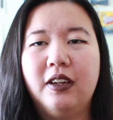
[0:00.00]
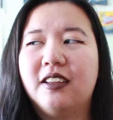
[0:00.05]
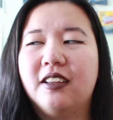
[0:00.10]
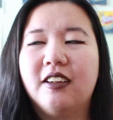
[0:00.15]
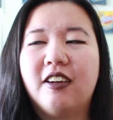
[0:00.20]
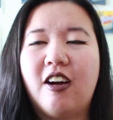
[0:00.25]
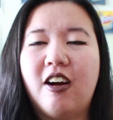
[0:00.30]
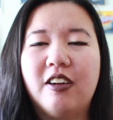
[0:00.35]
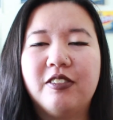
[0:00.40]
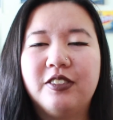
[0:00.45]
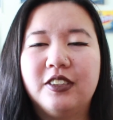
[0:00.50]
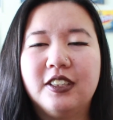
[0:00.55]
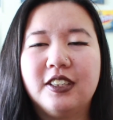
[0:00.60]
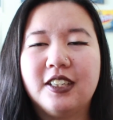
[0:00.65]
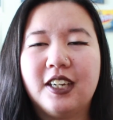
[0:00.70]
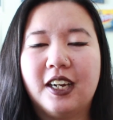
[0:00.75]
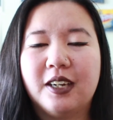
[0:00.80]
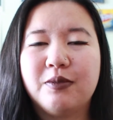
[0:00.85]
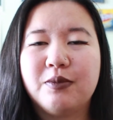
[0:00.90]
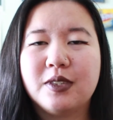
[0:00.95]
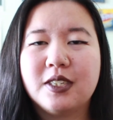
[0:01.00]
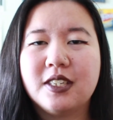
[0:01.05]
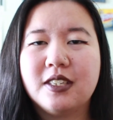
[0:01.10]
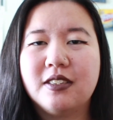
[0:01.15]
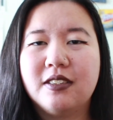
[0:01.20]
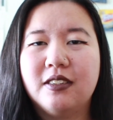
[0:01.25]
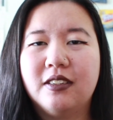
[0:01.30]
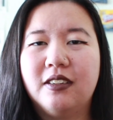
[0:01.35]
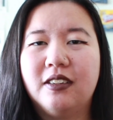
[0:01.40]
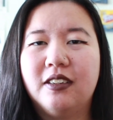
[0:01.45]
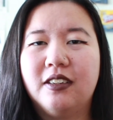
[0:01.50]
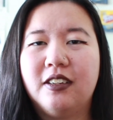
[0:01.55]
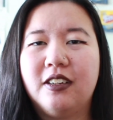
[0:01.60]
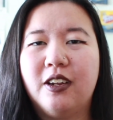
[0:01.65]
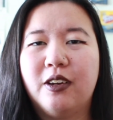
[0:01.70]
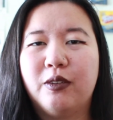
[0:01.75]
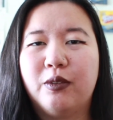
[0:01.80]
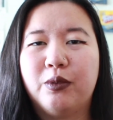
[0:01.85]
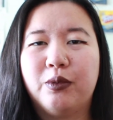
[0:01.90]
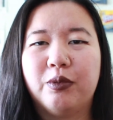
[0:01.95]
Oftentimes,
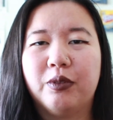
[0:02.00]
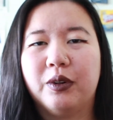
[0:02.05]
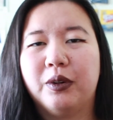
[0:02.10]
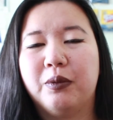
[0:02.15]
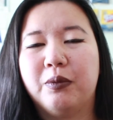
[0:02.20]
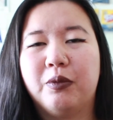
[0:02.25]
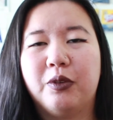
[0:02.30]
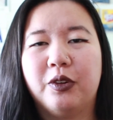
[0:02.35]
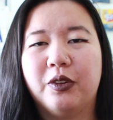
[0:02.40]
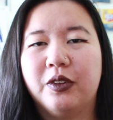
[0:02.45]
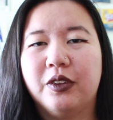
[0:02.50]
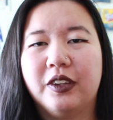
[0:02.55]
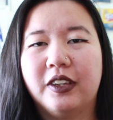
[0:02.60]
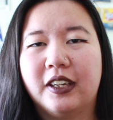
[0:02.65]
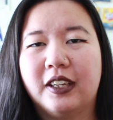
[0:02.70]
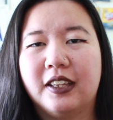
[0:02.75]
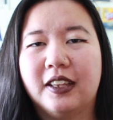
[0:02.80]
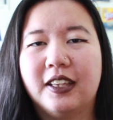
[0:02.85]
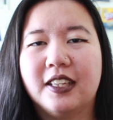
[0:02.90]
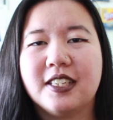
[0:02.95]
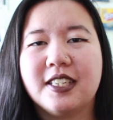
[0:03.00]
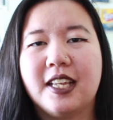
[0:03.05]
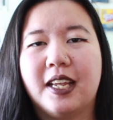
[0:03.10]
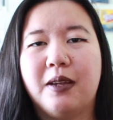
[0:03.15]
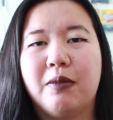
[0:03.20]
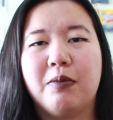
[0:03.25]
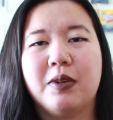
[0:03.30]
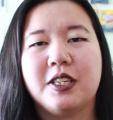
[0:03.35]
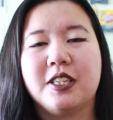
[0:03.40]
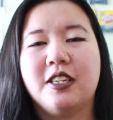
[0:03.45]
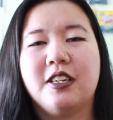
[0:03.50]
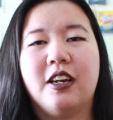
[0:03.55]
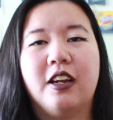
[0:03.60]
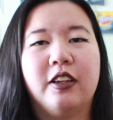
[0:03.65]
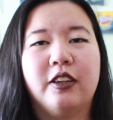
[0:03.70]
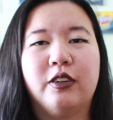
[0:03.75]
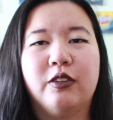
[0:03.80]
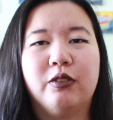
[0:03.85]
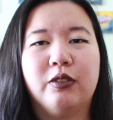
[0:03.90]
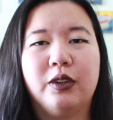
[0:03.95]
no room will look the same as
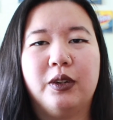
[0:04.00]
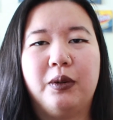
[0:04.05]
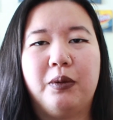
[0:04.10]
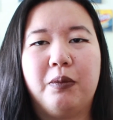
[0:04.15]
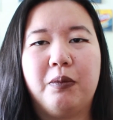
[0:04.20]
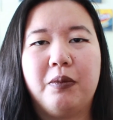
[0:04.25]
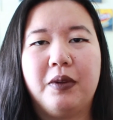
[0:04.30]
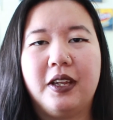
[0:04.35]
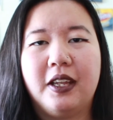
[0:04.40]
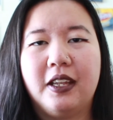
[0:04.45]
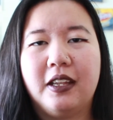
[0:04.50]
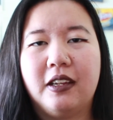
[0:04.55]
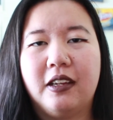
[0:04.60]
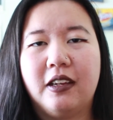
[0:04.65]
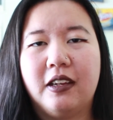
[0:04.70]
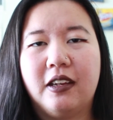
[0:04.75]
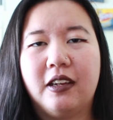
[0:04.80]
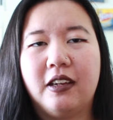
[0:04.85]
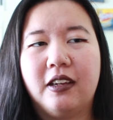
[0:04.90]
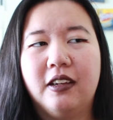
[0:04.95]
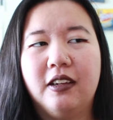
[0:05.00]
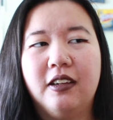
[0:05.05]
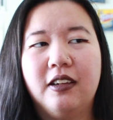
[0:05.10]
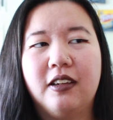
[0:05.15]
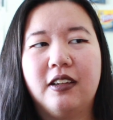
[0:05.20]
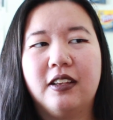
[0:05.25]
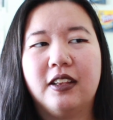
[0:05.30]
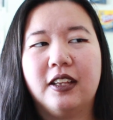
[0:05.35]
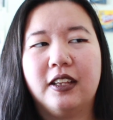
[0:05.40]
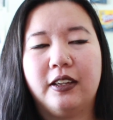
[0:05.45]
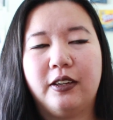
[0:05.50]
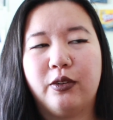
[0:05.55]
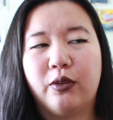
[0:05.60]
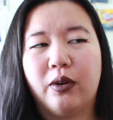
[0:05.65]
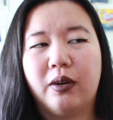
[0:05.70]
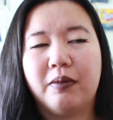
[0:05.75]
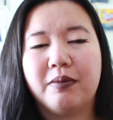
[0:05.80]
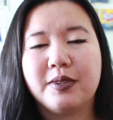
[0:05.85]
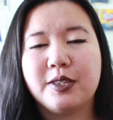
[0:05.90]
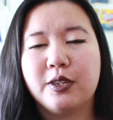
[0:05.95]
another room in the
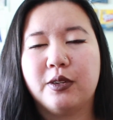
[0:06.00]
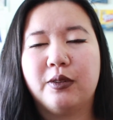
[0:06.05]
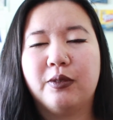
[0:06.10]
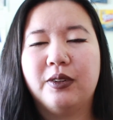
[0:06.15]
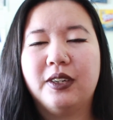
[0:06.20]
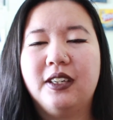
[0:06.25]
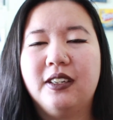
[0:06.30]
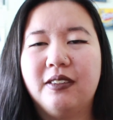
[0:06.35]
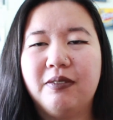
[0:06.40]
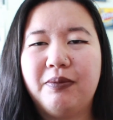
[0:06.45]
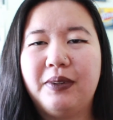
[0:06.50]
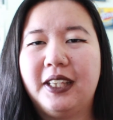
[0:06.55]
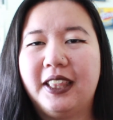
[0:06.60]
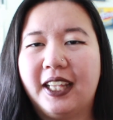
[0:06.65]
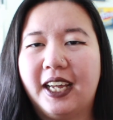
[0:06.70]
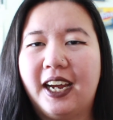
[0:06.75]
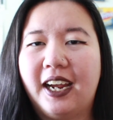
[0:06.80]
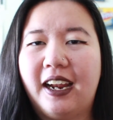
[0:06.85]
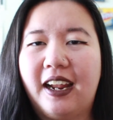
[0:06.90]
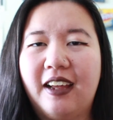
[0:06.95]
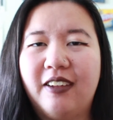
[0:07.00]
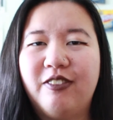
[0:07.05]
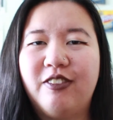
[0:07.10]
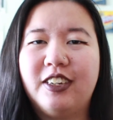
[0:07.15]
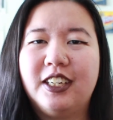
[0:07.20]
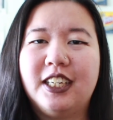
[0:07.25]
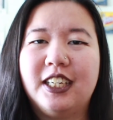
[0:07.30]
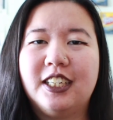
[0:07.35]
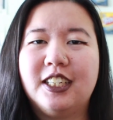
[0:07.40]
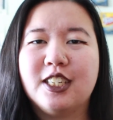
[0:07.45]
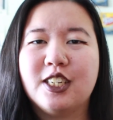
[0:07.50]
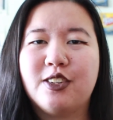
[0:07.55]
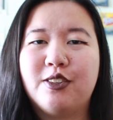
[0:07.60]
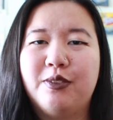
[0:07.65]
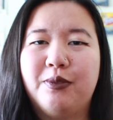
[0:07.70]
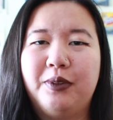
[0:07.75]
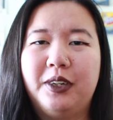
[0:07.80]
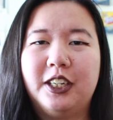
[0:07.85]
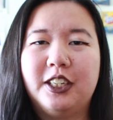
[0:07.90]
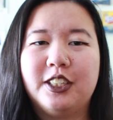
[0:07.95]
dorm, so it wouldn't be that advantageous for
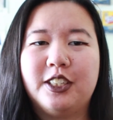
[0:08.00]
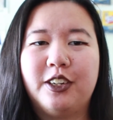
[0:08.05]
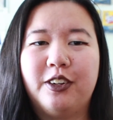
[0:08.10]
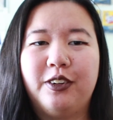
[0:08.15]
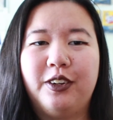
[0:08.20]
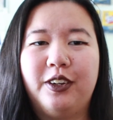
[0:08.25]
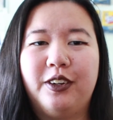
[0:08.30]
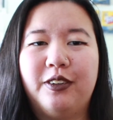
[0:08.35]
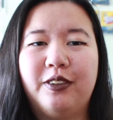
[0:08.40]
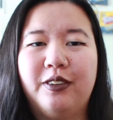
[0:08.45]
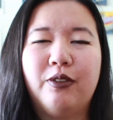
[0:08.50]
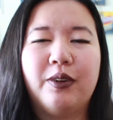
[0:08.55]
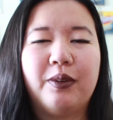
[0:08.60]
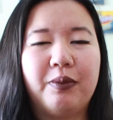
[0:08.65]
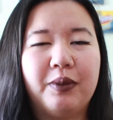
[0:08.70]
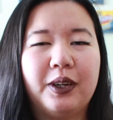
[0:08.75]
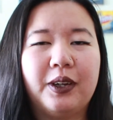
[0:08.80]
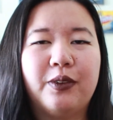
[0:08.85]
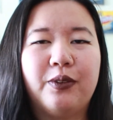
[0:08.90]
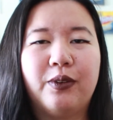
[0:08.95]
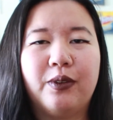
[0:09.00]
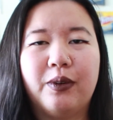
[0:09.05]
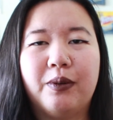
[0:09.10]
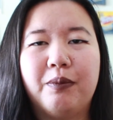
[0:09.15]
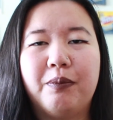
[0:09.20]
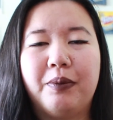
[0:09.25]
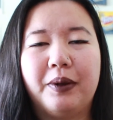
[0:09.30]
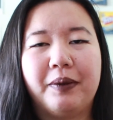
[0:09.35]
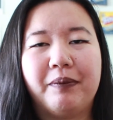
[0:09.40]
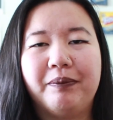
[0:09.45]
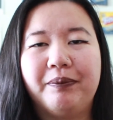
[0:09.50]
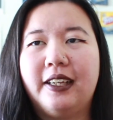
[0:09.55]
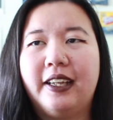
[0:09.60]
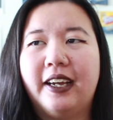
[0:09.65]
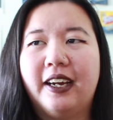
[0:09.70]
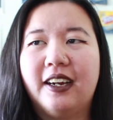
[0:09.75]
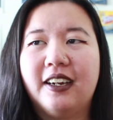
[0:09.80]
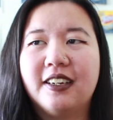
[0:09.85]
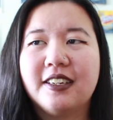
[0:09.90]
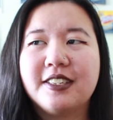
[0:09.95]
me to show you. Would have been cool, but
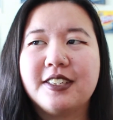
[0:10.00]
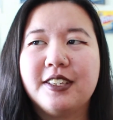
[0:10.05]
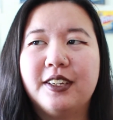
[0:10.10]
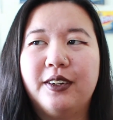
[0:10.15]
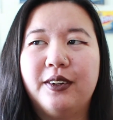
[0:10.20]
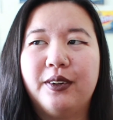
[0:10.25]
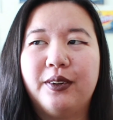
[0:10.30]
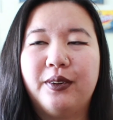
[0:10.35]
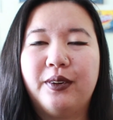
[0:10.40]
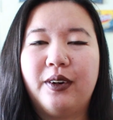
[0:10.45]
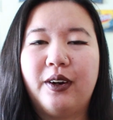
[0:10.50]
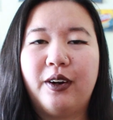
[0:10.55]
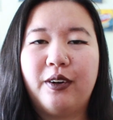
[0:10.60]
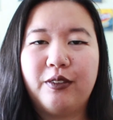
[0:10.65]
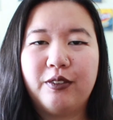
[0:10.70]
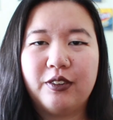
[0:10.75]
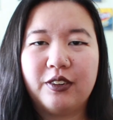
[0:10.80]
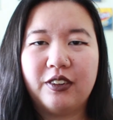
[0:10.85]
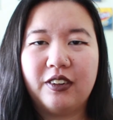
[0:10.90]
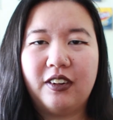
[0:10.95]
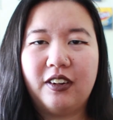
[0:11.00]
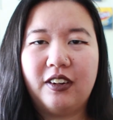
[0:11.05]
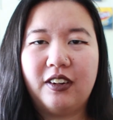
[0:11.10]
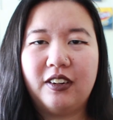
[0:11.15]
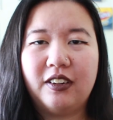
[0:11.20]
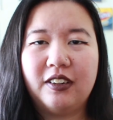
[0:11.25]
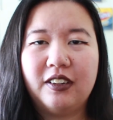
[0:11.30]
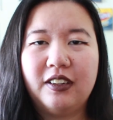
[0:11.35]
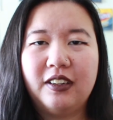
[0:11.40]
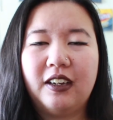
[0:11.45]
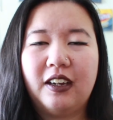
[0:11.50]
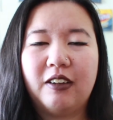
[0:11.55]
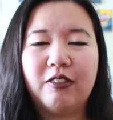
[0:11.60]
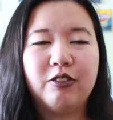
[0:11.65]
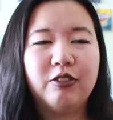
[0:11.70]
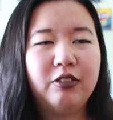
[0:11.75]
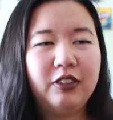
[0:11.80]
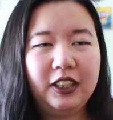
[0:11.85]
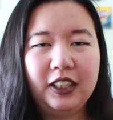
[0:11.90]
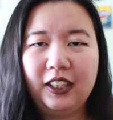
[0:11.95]
yeah. So overall,
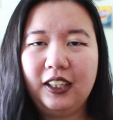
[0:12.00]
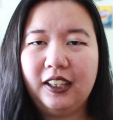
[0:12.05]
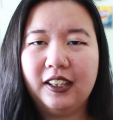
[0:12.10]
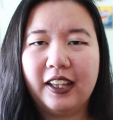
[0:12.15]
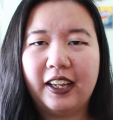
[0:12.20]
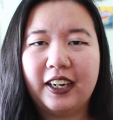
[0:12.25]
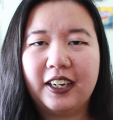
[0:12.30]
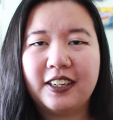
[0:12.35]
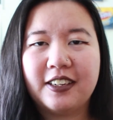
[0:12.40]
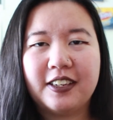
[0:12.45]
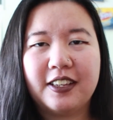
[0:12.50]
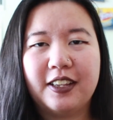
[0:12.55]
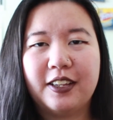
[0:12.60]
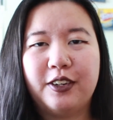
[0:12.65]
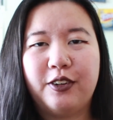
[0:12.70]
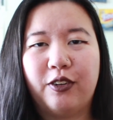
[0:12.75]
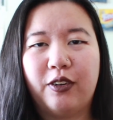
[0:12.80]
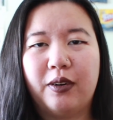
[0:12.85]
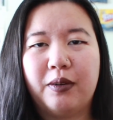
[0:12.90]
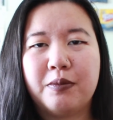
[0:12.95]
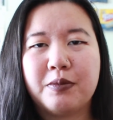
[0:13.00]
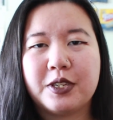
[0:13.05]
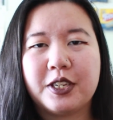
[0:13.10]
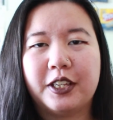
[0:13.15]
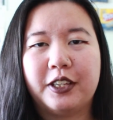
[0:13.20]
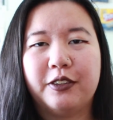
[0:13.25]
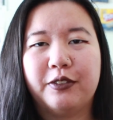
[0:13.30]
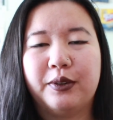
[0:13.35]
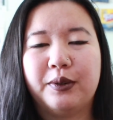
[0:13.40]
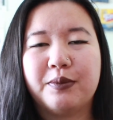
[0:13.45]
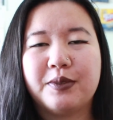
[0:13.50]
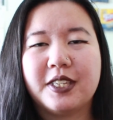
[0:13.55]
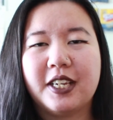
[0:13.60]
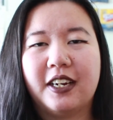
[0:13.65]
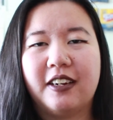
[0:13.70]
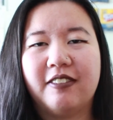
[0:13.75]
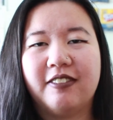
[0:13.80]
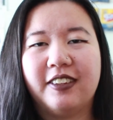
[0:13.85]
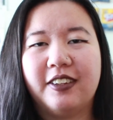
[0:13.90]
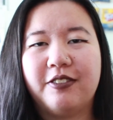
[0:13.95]
have really liked the dorms and the rooms that
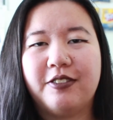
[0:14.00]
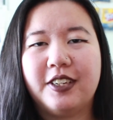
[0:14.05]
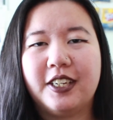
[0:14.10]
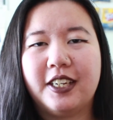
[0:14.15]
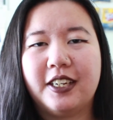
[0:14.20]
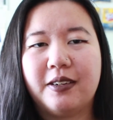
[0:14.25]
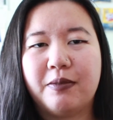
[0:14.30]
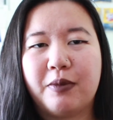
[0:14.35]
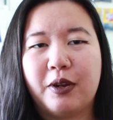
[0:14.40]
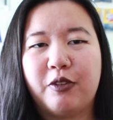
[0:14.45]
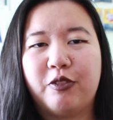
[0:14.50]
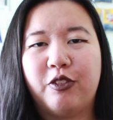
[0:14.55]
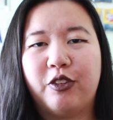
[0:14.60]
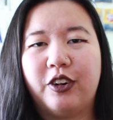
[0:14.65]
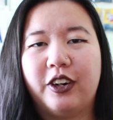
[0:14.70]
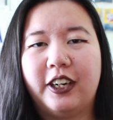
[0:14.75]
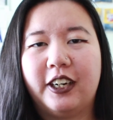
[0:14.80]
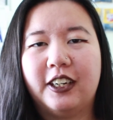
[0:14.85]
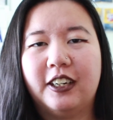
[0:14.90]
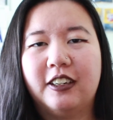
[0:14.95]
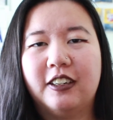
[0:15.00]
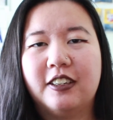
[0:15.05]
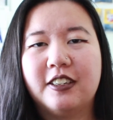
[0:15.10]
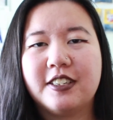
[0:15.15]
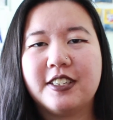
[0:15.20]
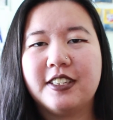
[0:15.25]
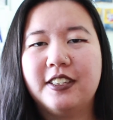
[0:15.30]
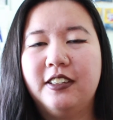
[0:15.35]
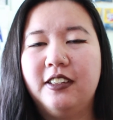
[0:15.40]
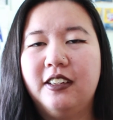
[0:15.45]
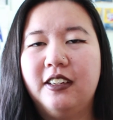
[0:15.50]
I've lived in my 4 years.